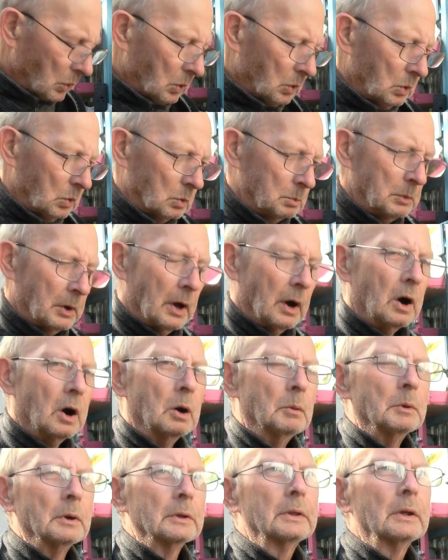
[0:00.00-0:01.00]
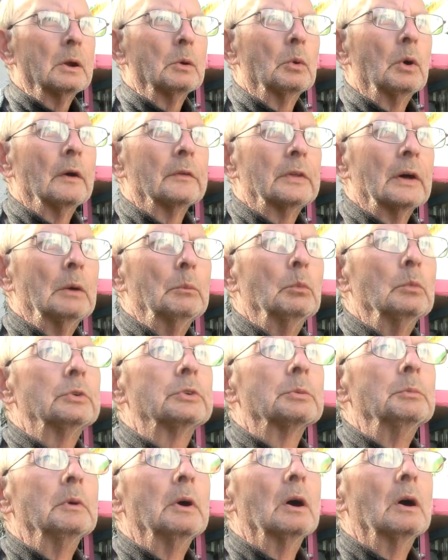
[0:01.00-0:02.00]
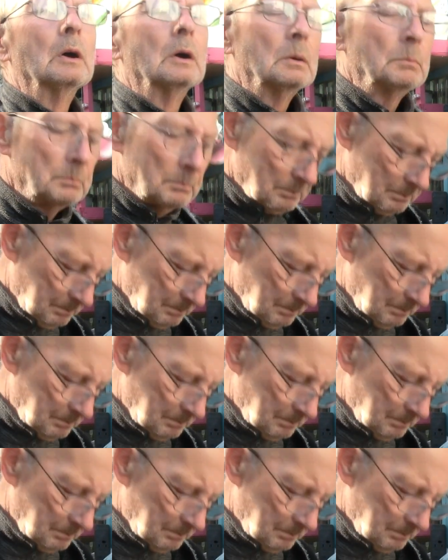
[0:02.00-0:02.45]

Oh, my arm, I don't know what I've done to my arm.